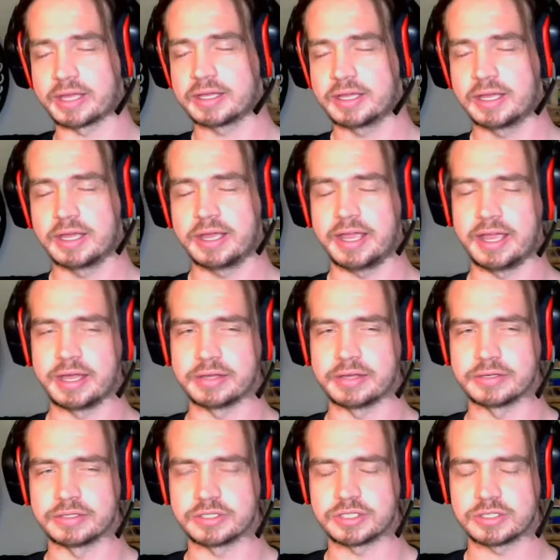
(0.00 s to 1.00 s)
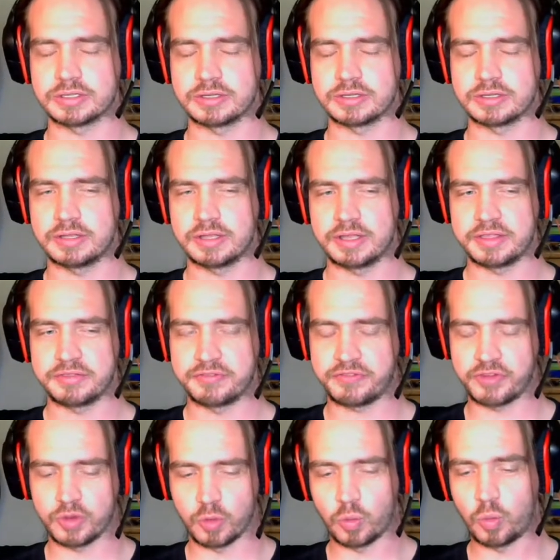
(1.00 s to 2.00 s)
And for a
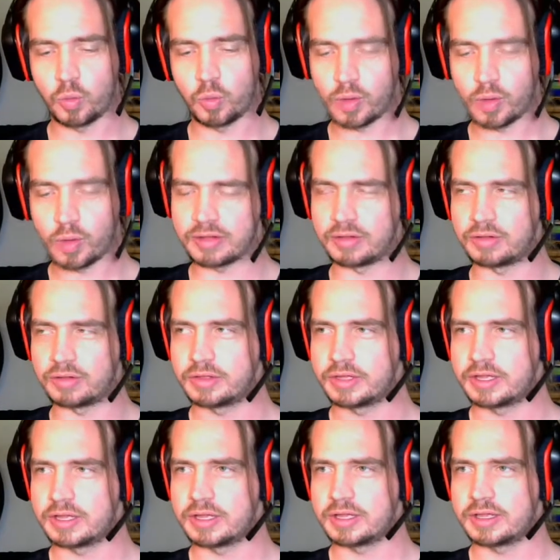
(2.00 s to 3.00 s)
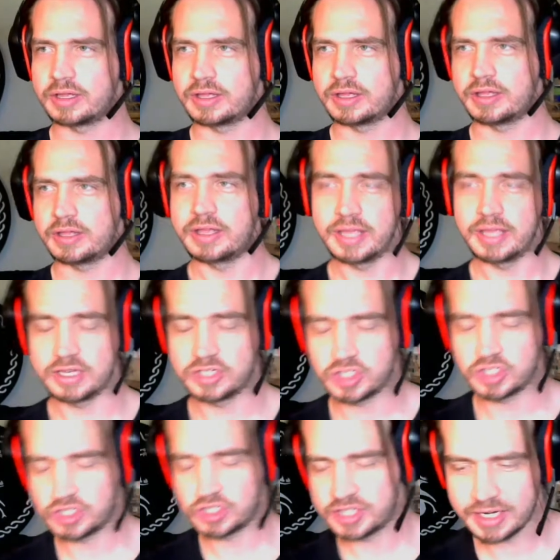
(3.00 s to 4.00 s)
while, it
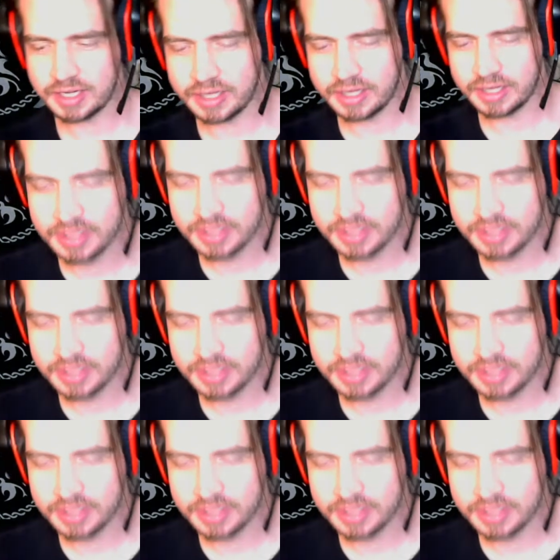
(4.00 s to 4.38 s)
stayed like that